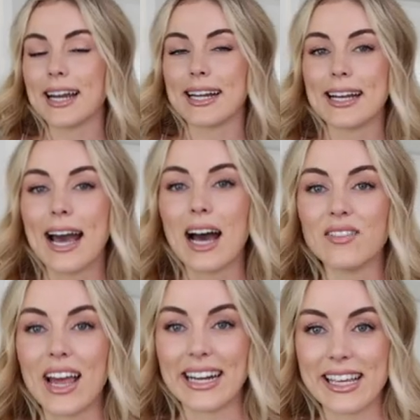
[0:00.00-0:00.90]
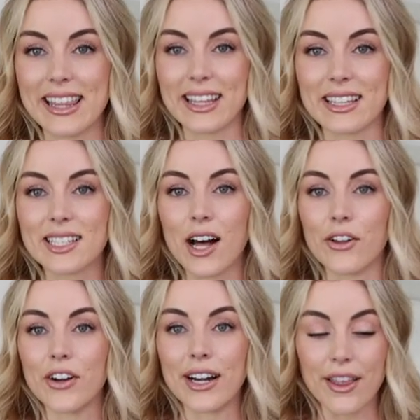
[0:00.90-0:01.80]
I didn't have anything this
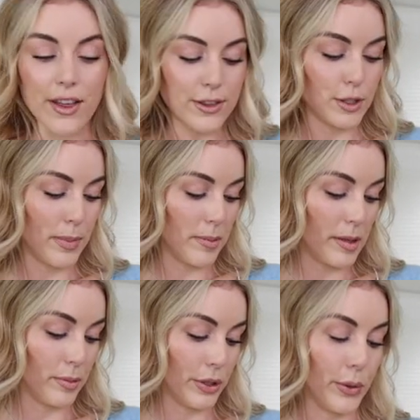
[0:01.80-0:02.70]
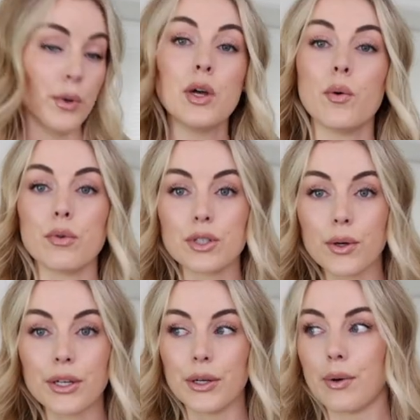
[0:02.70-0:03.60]
color, and I thought this baby blue was
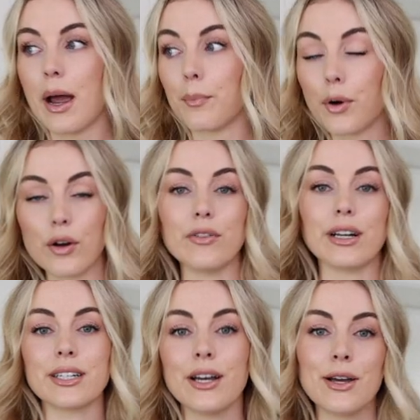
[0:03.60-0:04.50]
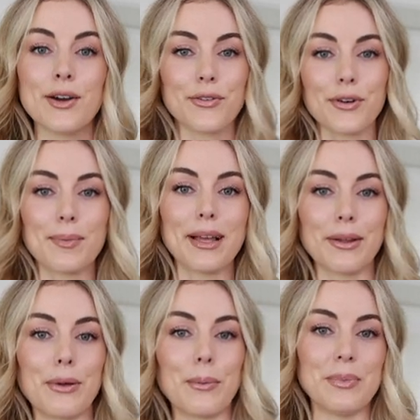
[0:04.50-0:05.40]
so cute and perfect for my
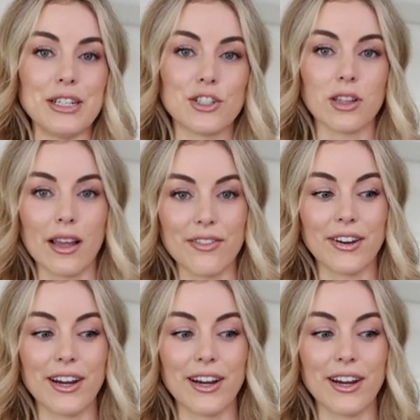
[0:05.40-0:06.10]
little beach life